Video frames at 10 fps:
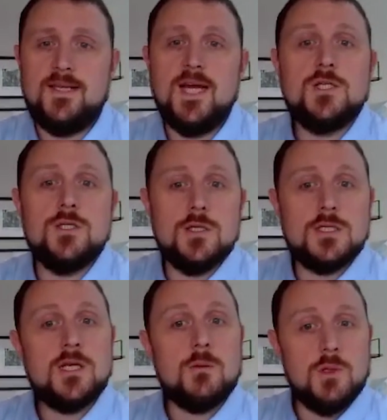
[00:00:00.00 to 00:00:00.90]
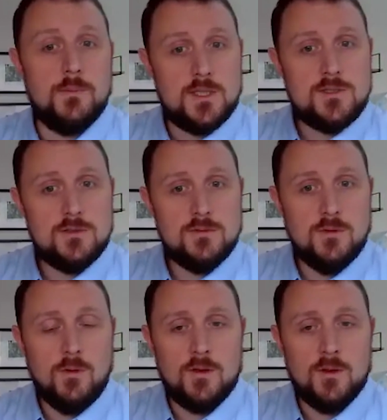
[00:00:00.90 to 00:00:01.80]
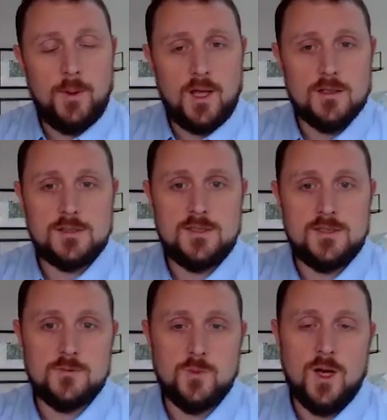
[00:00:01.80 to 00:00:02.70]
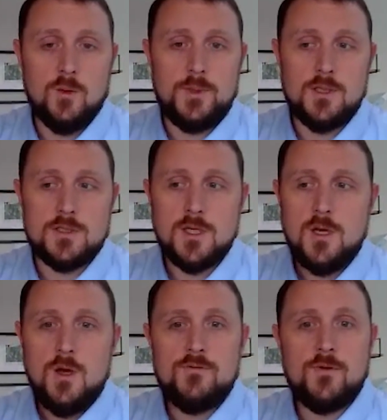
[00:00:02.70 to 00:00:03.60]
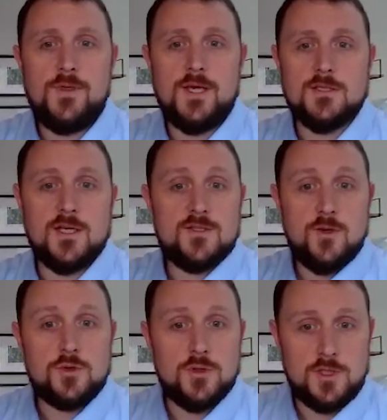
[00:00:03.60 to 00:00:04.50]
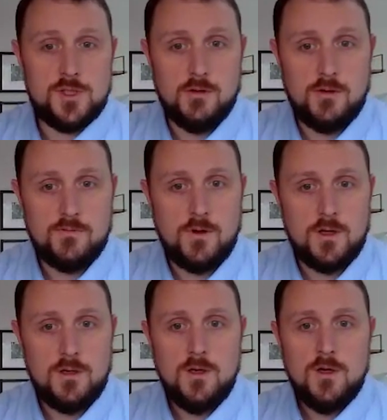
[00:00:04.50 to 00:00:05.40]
attention to the sublimits on the policies as well, because for things like social engineering fraud,